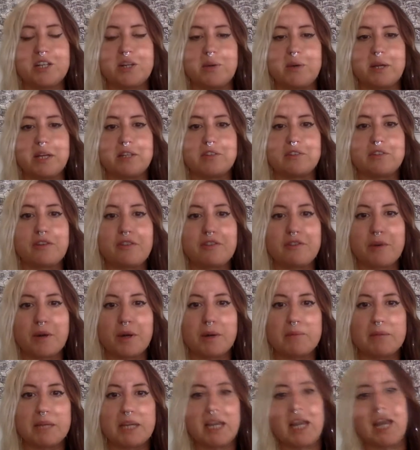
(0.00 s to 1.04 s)

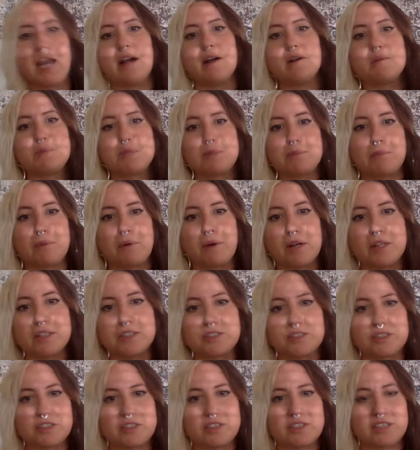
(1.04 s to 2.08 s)
informing how people
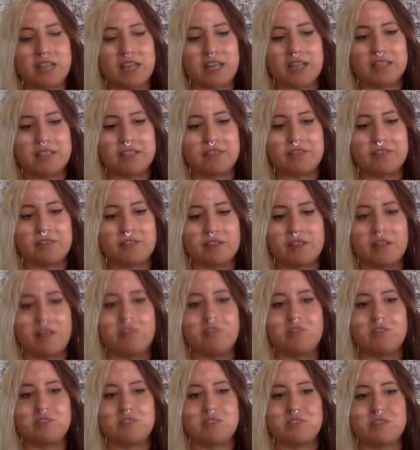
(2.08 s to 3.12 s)
understand different
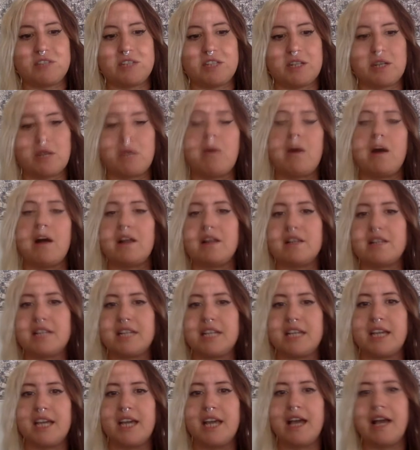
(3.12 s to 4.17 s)
levels of
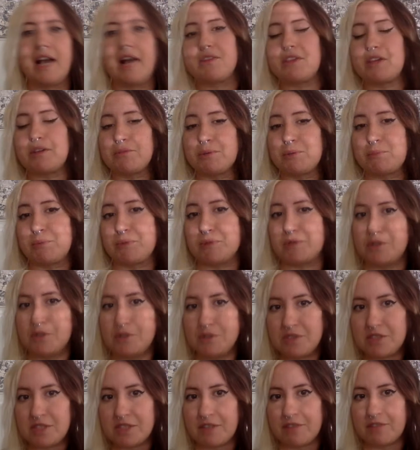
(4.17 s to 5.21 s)
inequality, how they
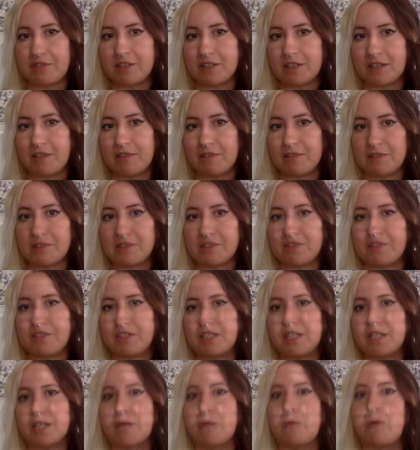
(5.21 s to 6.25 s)
reproduce different levels of
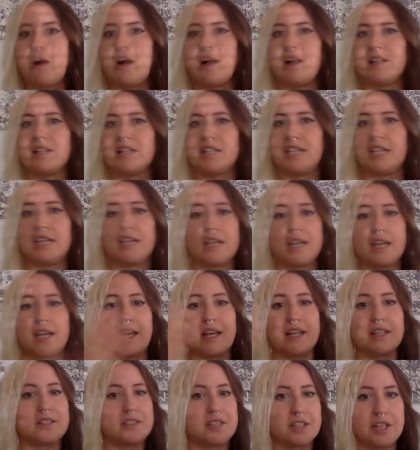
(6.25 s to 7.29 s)
inequality,
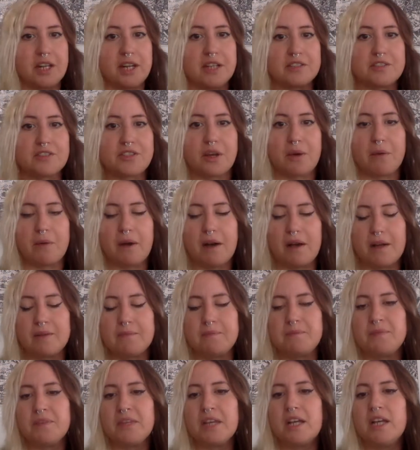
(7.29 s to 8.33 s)
and so on.
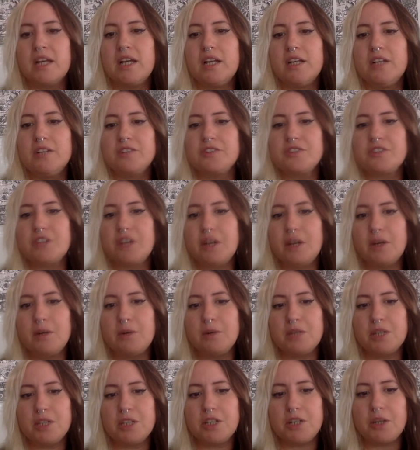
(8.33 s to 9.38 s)
So,
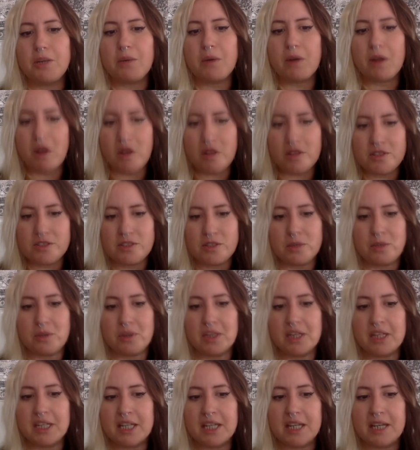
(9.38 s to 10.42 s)
we're also
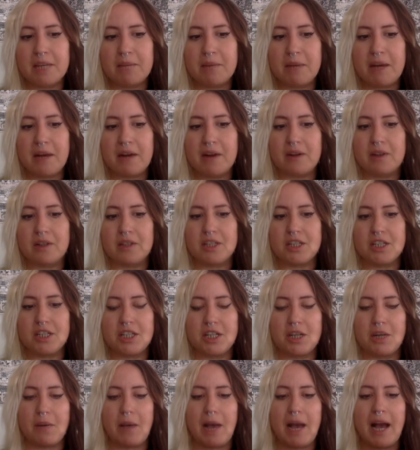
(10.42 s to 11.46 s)
thinking about,
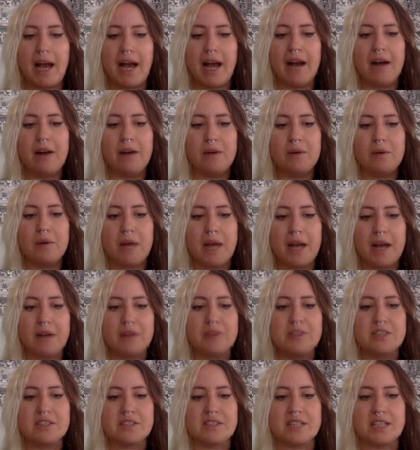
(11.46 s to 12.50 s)
how
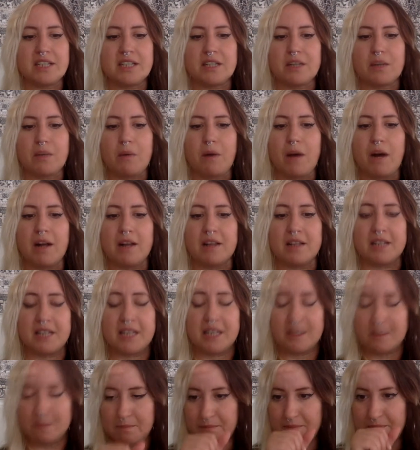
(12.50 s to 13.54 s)
does
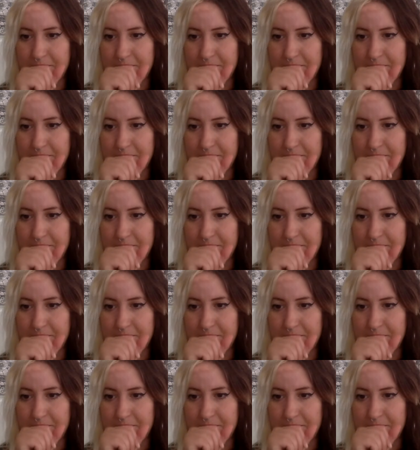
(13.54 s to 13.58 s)
inequality